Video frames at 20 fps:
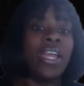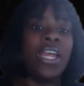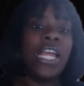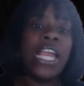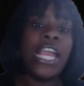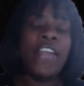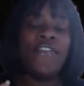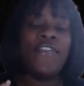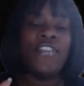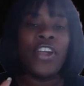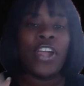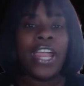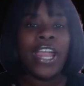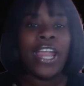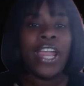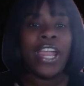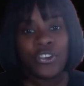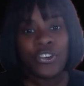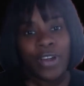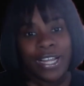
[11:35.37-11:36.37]
If you're
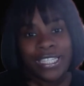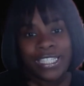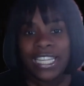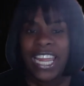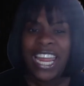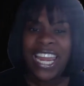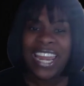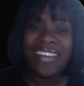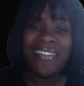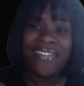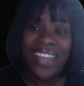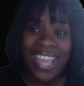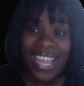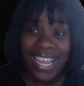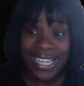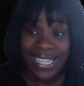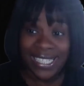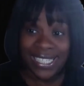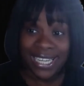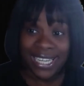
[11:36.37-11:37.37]
interested in
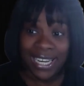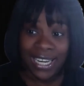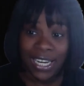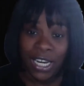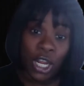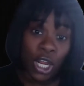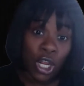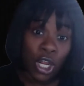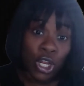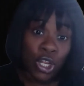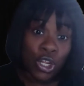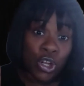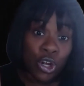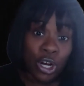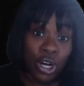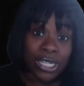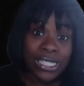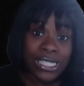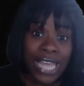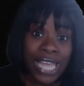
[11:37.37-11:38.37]
advancing
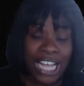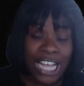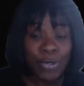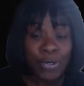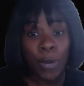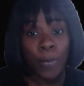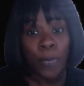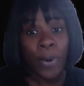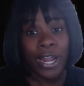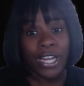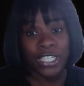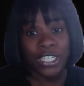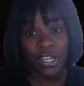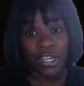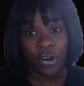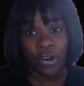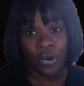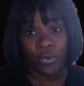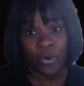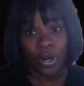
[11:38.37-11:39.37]
your tax preparation
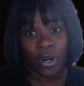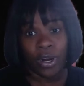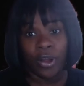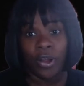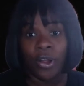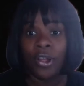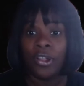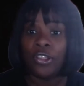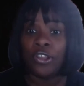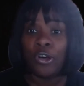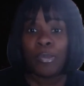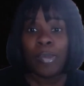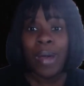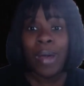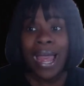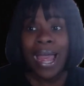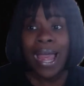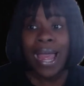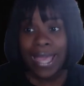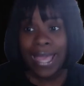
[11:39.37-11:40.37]
career through
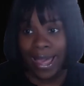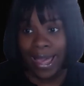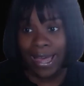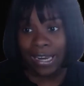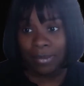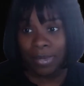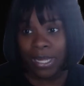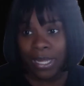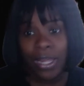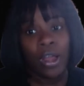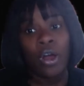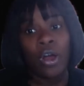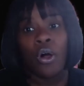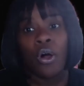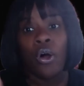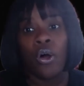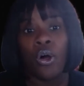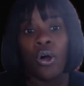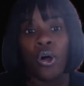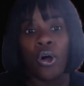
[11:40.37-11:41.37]
my academy
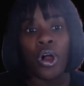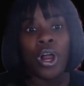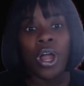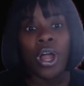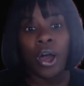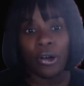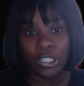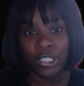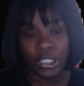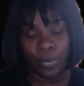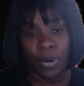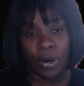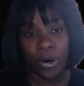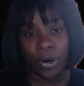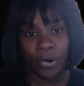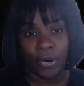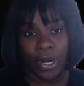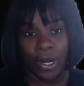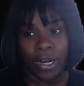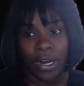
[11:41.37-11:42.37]
or coaching
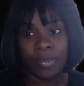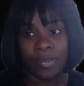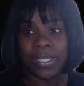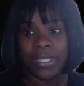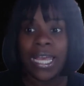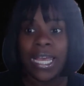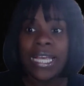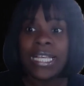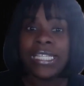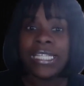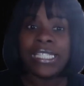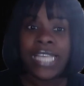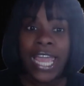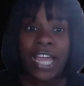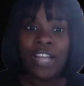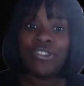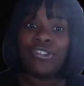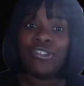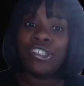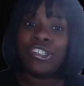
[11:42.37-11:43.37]
programs,
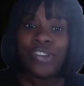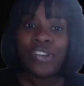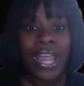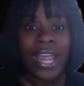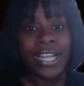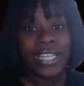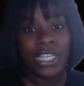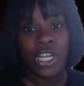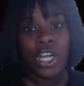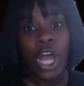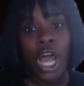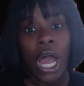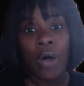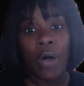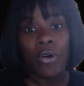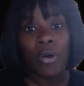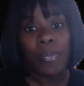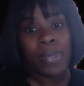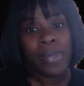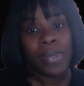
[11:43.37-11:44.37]
schedule a strategy call
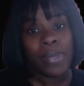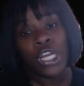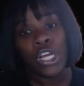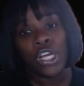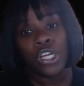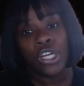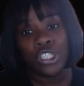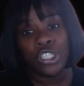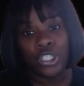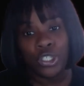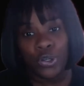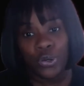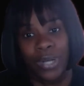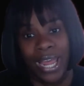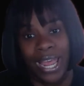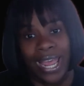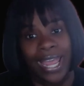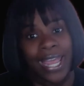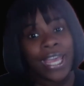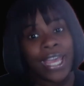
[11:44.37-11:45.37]
with me
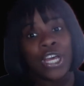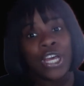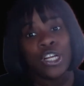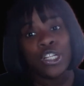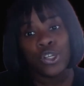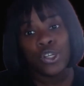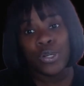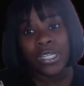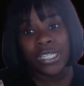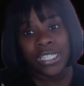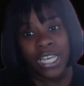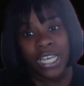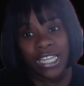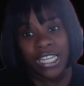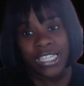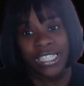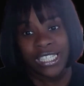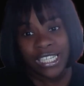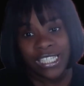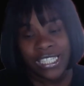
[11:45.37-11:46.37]
today to discuss
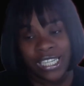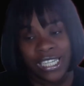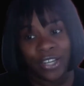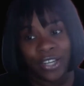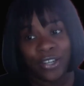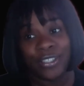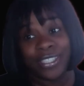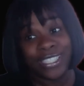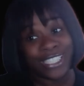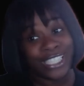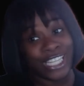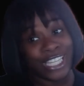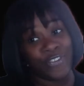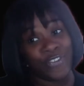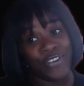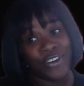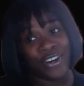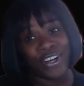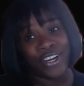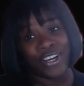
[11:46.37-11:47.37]
details to see if
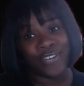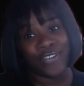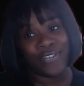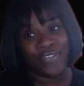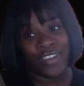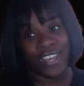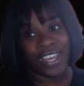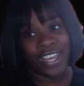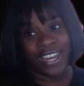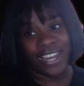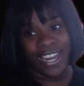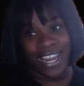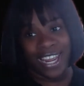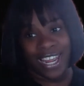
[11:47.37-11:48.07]
you're a good fit.